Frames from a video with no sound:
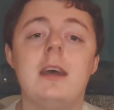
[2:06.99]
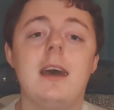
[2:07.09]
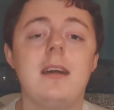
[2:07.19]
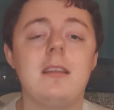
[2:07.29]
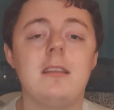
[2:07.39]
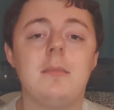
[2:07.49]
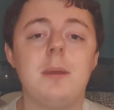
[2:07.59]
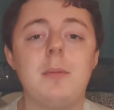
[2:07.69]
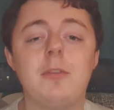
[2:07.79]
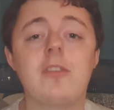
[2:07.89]
and
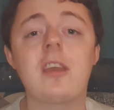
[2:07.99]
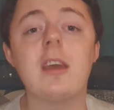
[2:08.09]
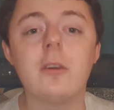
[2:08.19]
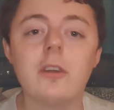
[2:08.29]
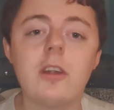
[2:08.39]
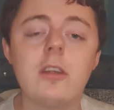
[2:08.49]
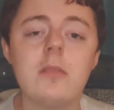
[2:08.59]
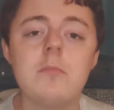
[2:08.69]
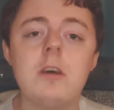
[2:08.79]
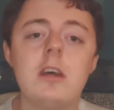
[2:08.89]
people are just getting on at
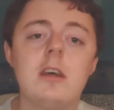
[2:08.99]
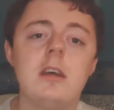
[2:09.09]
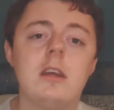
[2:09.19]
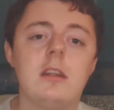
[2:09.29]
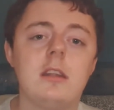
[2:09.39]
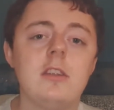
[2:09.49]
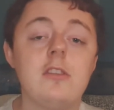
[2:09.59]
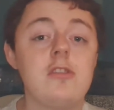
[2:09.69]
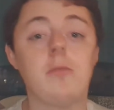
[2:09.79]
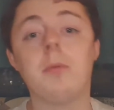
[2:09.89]
them, then you
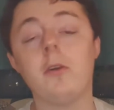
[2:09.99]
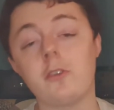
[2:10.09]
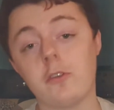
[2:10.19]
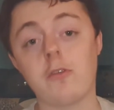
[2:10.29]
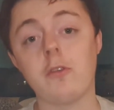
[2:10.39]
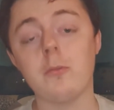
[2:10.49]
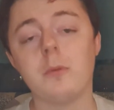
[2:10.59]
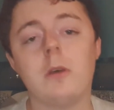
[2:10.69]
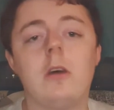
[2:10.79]
can just block the group.